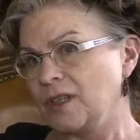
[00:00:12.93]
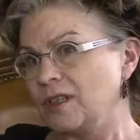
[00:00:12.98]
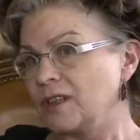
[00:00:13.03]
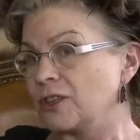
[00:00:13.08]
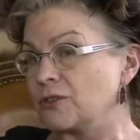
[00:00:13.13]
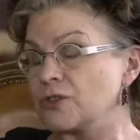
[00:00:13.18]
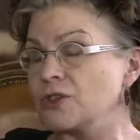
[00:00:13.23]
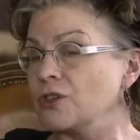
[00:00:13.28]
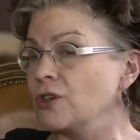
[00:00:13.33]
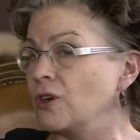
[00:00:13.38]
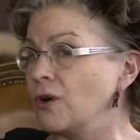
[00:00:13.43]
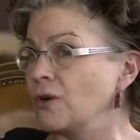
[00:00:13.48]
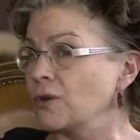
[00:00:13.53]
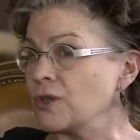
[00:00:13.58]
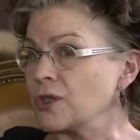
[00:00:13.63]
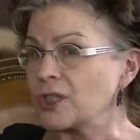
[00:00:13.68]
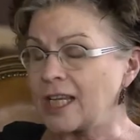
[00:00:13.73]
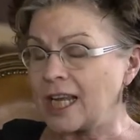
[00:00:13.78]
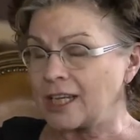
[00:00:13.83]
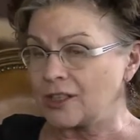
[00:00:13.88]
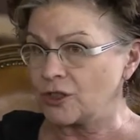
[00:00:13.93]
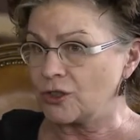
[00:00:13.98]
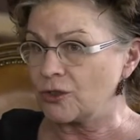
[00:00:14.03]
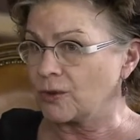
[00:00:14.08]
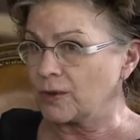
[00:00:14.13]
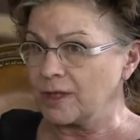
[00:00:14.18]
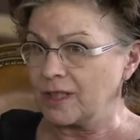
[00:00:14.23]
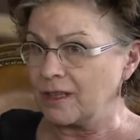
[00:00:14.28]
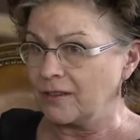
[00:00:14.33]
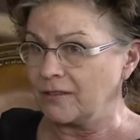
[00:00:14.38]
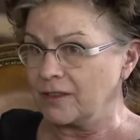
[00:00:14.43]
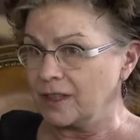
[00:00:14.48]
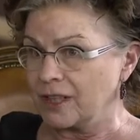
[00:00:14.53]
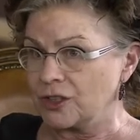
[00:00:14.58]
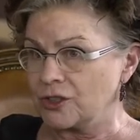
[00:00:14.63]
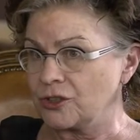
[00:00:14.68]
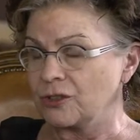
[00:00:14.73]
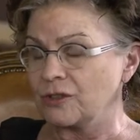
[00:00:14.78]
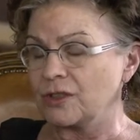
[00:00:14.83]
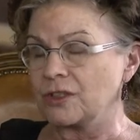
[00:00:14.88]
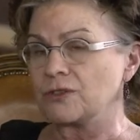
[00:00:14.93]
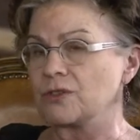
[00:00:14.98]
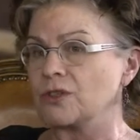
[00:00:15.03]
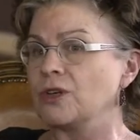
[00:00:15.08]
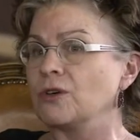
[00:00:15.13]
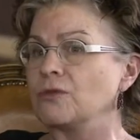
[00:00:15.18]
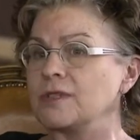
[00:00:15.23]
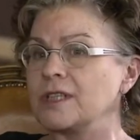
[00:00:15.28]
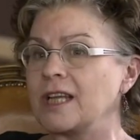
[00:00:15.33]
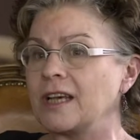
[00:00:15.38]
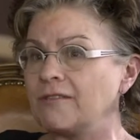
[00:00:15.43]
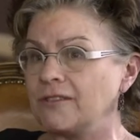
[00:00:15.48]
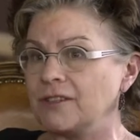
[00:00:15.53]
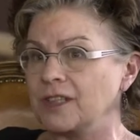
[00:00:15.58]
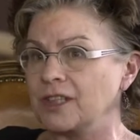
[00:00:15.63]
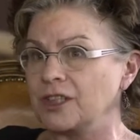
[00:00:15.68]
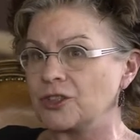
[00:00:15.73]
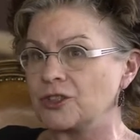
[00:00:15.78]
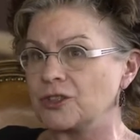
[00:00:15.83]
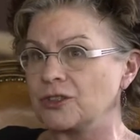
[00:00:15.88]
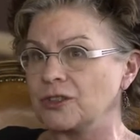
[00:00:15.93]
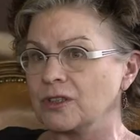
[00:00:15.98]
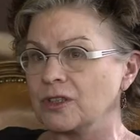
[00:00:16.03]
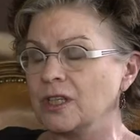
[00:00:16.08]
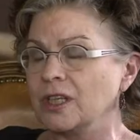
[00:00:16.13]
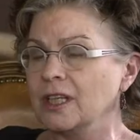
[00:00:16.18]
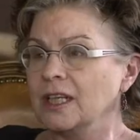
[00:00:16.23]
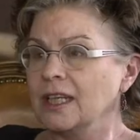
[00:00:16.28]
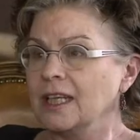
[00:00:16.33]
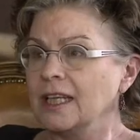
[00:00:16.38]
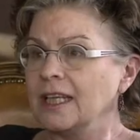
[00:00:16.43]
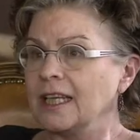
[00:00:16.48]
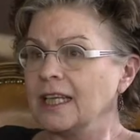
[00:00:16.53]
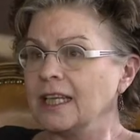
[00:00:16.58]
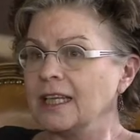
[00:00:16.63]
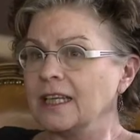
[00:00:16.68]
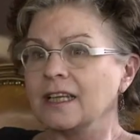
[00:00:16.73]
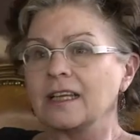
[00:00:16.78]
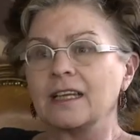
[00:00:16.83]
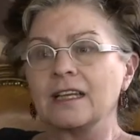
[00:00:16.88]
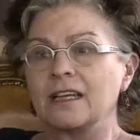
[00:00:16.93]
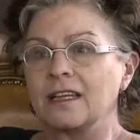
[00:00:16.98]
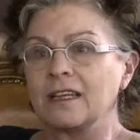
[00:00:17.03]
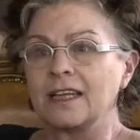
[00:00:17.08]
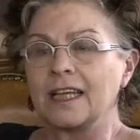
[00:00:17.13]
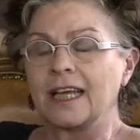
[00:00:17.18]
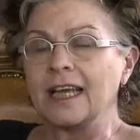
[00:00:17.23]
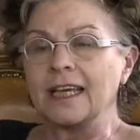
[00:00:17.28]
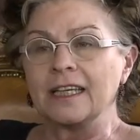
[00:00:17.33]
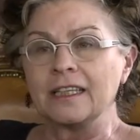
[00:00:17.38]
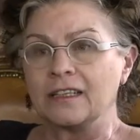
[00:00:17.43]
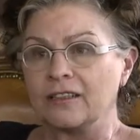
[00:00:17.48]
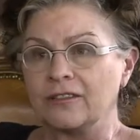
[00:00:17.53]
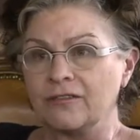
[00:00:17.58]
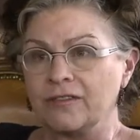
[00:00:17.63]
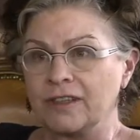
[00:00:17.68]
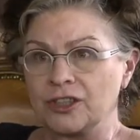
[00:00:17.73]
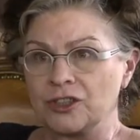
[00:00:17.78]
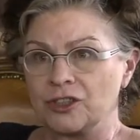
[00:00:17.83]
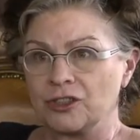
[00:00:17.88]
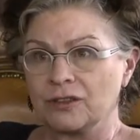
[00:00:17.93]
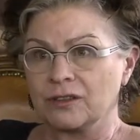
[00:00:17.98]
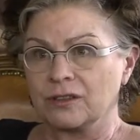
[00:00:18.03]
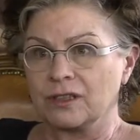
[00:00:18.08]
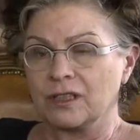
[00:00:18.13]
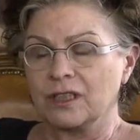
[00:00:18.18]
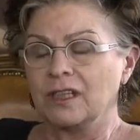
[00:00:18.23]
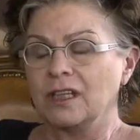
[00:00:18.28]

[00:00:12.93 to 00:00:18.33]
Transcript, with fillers: There's no statutory definition, there's no definition in the Hague Convention.